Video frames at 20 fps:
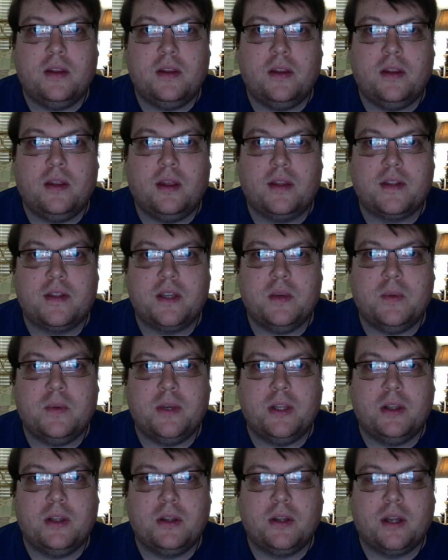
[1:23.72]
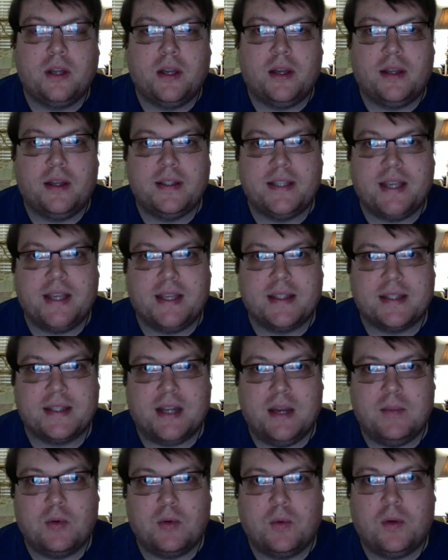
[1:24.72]
as he has
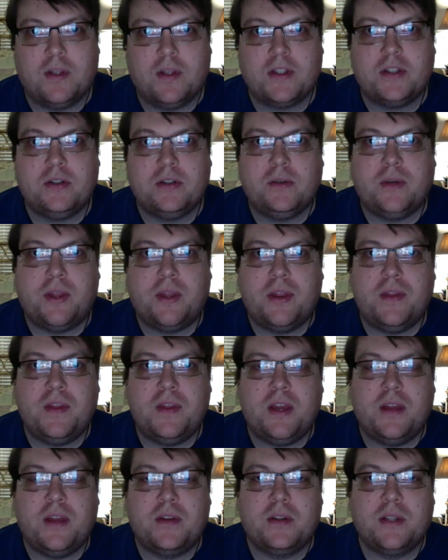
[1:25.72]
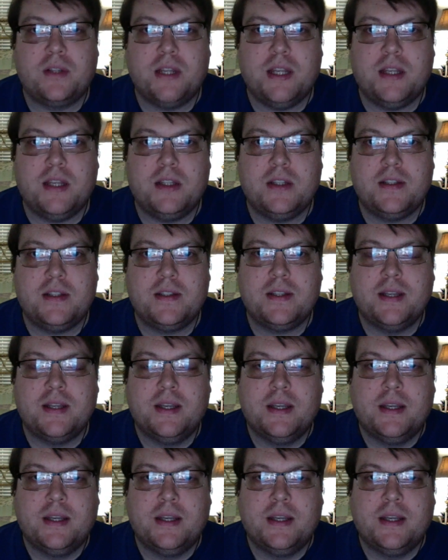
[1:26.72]
time or wants to, within the other lineages.